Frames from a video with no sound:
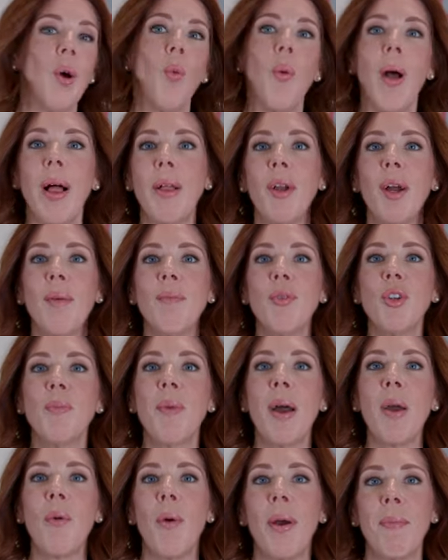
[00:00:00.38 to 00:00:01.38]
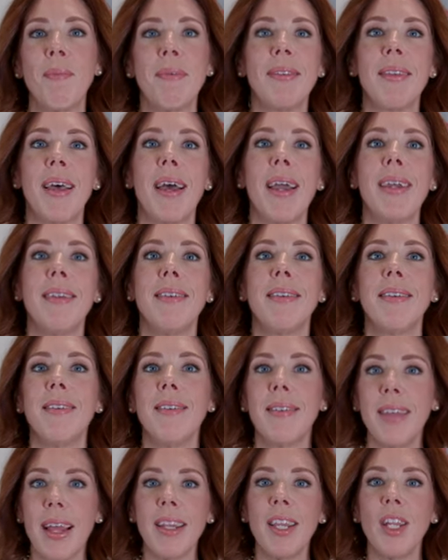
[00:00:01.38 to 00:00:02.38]
Welcome to my website,
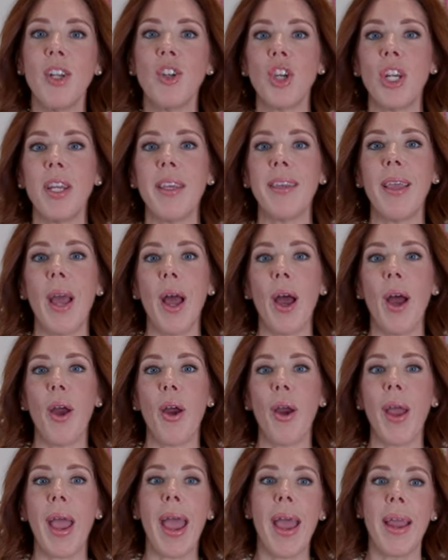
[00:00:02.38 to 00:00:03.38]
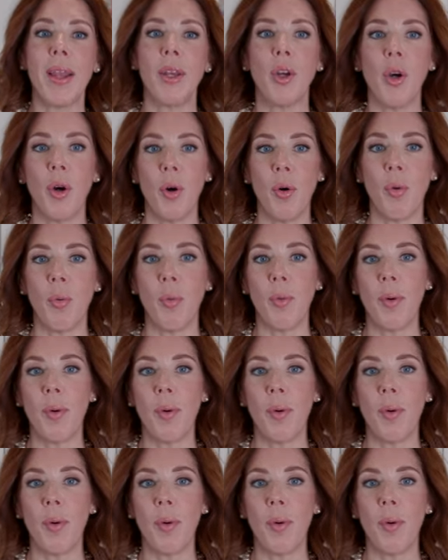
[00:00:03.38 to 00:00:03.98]
Danielle Jolicoeur & Co.